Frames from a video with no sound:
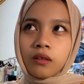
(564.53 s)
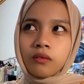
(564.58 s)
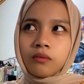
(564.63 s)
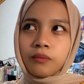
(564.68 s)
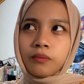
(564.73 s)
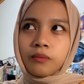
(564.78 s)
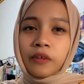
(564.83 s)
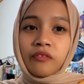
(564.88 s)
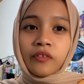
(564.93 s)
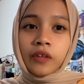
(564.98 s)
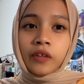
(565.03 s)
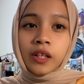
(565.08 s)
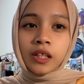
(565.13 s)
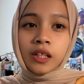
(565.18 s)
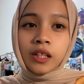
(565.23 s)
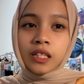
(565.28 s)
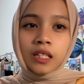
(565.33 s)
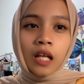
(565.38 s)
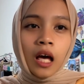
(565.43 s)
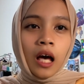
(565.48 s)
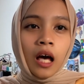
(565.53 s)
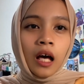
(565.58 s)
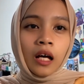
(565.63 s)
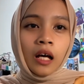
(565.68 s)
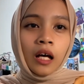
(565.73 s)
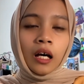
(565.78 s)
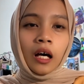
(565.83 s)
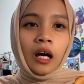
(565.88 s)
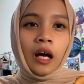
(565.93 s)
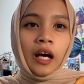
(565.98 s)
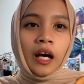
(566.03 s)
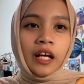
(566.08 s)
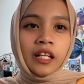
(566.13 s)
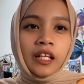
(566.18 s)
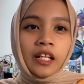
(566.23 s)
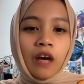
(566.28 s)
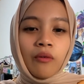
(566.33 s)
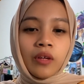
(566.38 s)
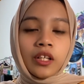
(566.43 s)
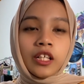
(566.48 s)
preference, and
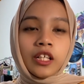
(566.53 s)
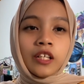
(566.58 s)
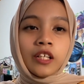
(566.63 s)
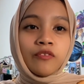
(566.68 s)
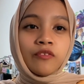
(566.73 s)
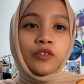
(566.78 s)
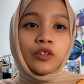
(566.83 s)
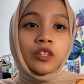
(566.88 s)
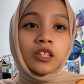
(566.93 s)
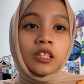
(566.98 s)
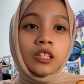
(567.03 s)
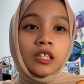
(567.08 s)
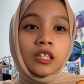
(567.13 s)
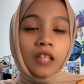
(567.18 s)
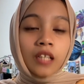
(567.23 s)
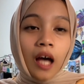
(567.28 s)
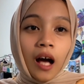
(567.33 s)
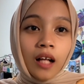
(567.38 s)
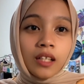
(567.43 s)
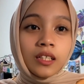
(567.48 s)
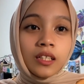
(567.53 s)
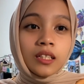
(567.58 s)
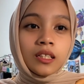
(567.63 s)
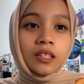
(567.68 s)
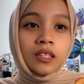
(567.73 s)
I will give you the details,